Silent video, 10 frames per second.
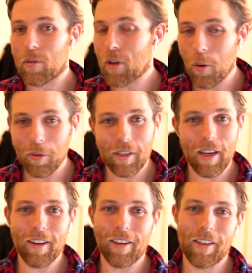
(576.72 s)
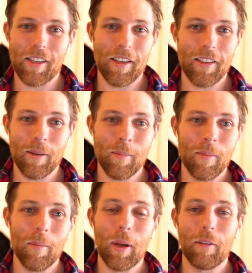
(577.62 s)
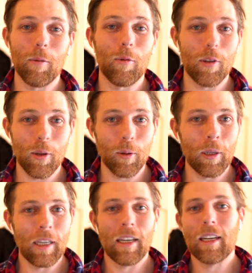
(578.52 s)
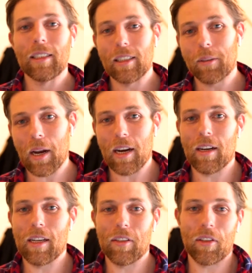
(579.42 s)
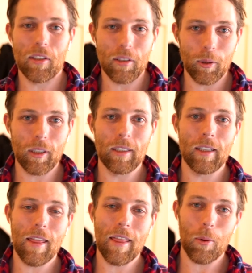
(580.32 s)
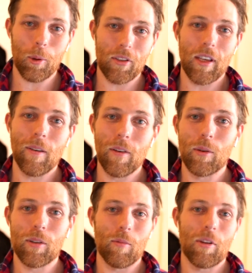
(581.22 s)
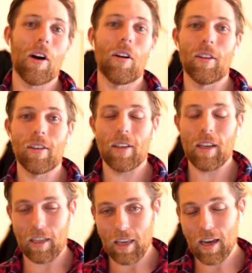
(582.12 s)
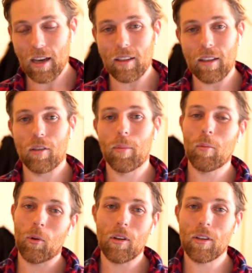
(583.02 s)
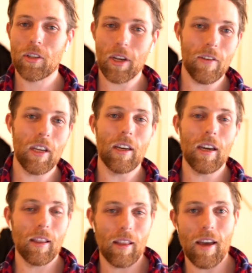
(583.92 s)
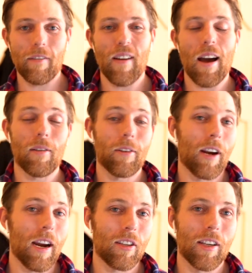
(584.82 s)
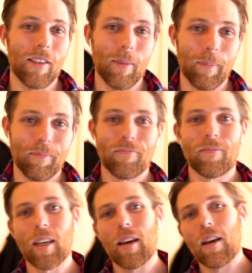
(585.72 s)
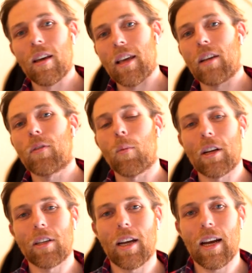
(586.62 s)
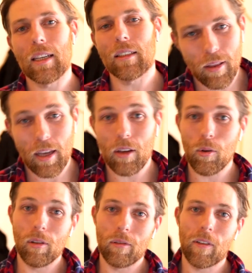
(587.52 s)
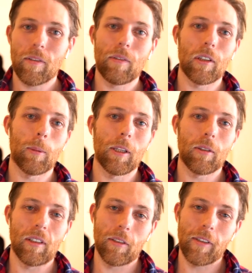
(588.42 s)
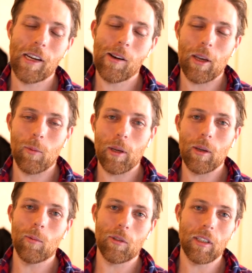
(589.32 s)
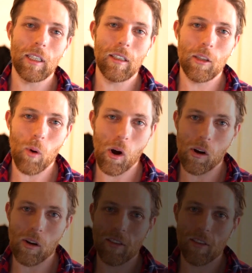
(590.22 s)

don't tear your system, but if you do, this right here is a solution that will save you some dollars and get a little bit more longevity and life out of your hair system. Thanks for watching, guys. Thank you to LaVivid for sponsoring this video, and we will see you all